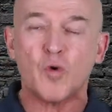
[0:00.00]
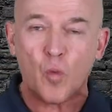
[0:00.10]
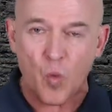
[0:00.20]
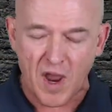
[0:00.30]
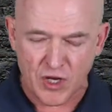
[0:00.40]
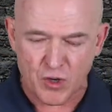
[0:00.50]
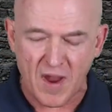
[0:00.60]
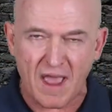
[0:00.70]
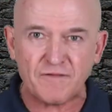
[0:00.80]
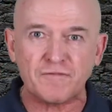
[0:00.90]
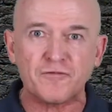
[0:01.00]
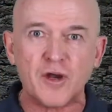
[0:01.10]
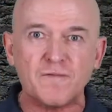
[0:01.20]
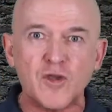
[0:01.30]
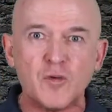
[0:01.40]
What you have in front
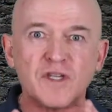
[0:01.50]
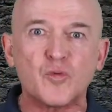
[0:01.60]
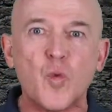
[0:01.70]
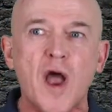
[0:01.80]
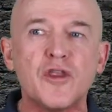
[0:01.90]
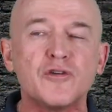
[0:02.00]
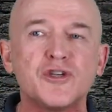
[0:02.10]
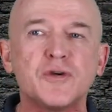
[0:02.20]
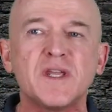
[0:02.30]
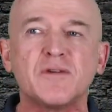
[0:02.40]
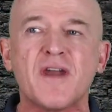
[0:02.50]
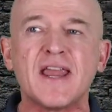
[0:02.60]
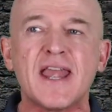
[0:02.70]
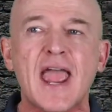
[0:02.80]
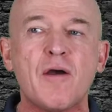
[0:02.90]
of you is what you're doing
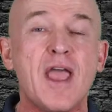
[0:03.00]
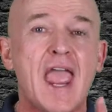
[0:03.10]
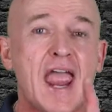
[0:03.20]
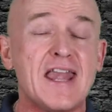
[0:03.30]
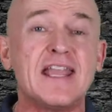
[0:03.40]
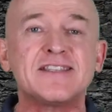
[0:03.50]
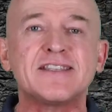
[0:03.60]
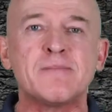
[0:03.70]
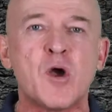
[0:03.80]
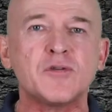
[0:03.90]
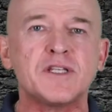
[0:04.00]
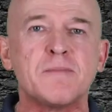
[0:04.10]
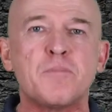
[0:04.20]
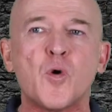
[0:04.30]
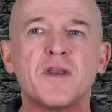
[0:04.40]
right now, and it's the most
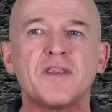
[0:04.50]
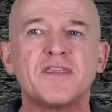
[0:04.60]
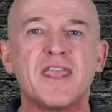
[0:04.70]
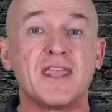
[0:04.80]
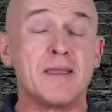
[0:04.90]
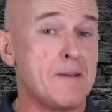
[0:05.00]
important thing.